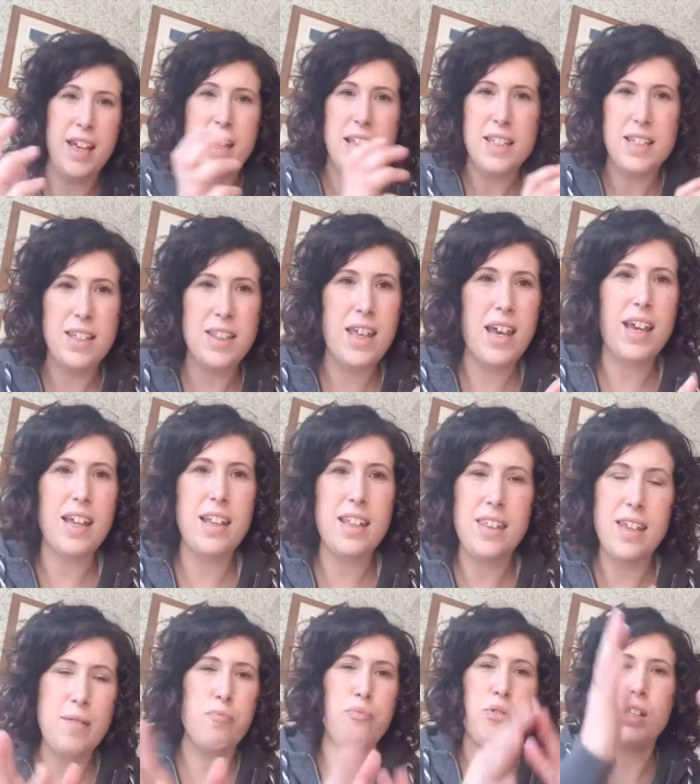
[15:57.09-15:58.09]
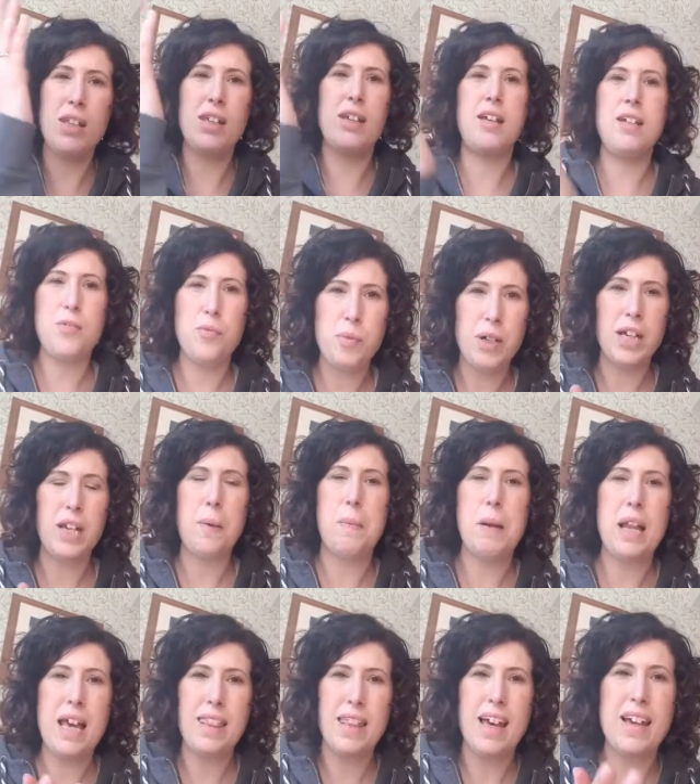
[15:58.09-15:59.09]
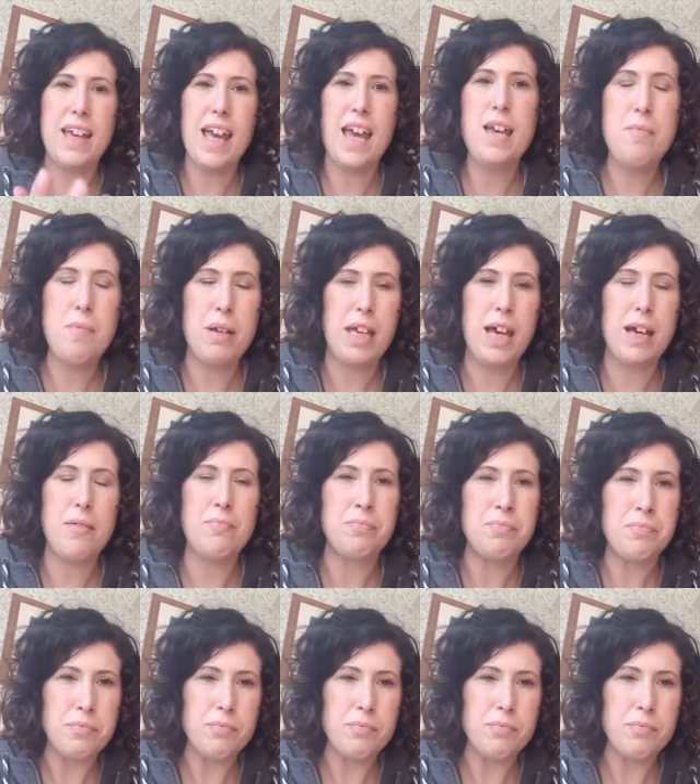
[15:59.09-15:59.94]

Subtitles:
So they're going to think, brilliant, we're going to play that game again.